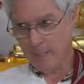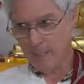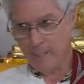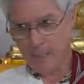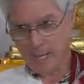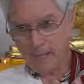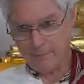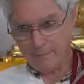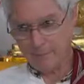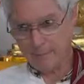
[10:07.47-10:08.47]
But if you
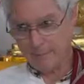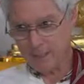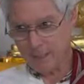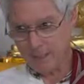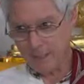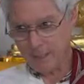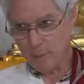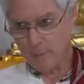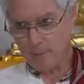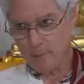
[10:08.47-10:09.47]
haven't tapped into the
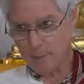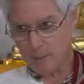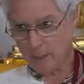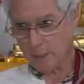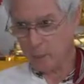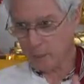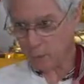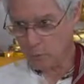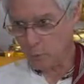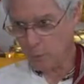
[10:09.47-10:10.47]
innermost depths of
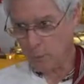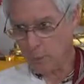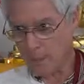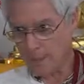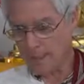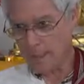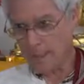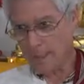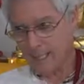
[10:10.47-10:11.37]
what you truly want,